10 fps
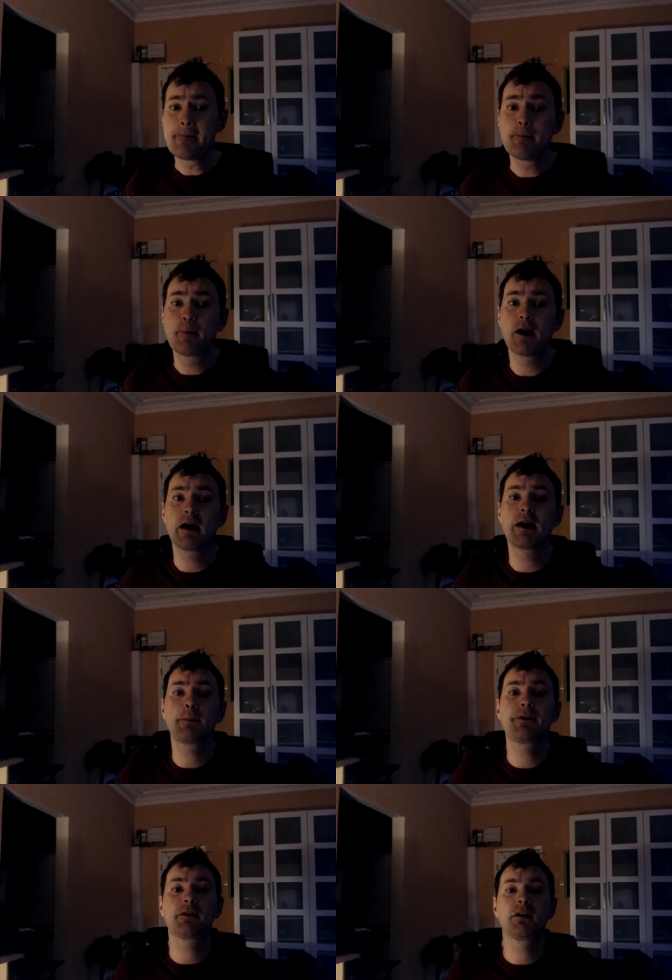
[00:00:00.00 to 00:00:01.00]

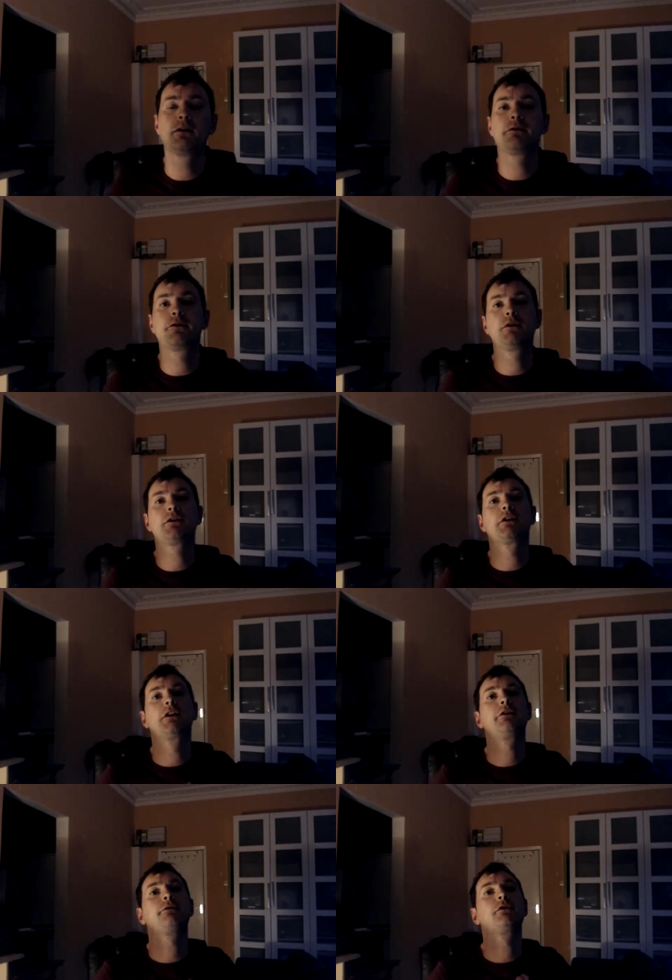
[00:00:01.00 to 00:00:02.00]
perhaps in the future,
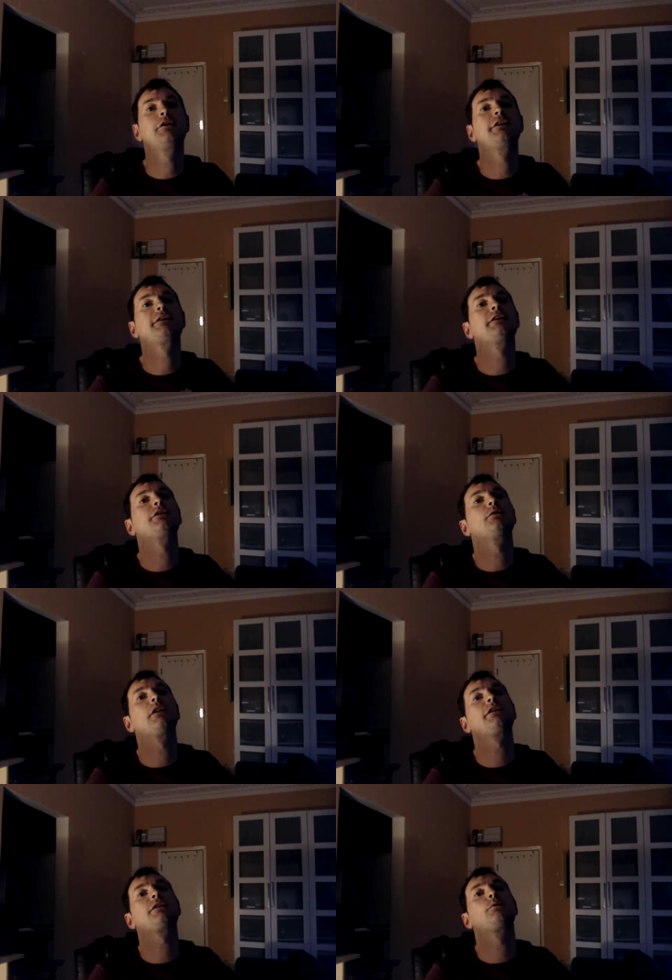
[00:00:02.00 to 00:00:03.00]
if we're in this
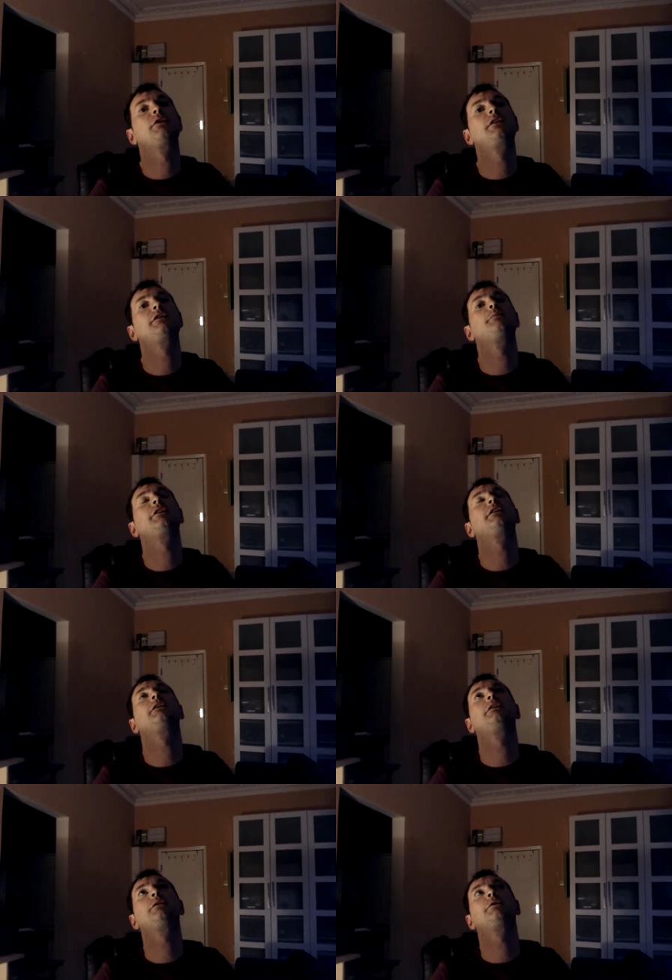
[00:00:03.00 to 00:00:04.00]
situation, we need to be a
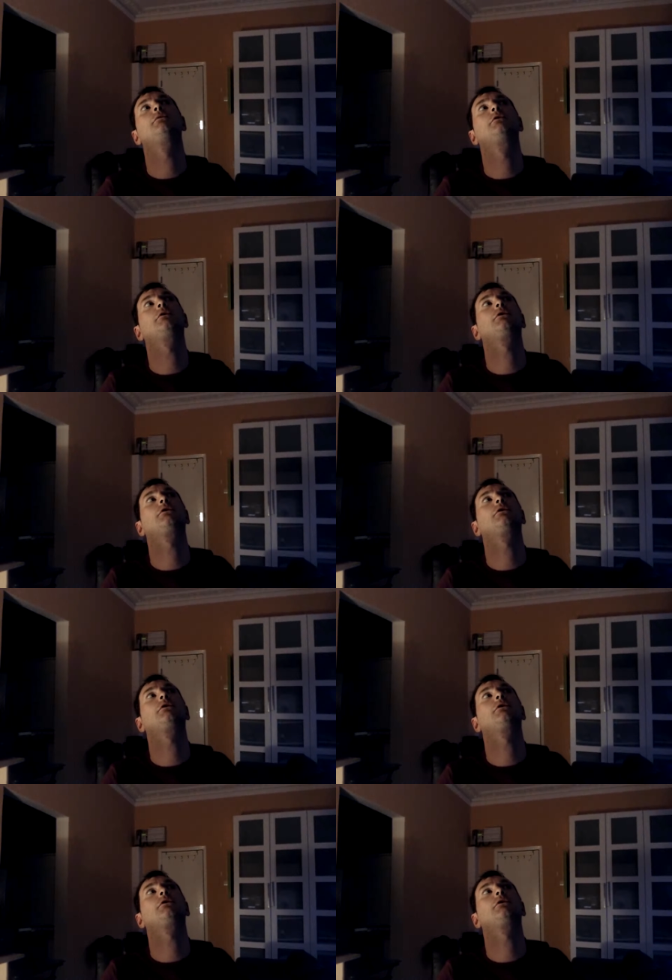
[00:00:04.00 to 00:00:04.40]
little bit more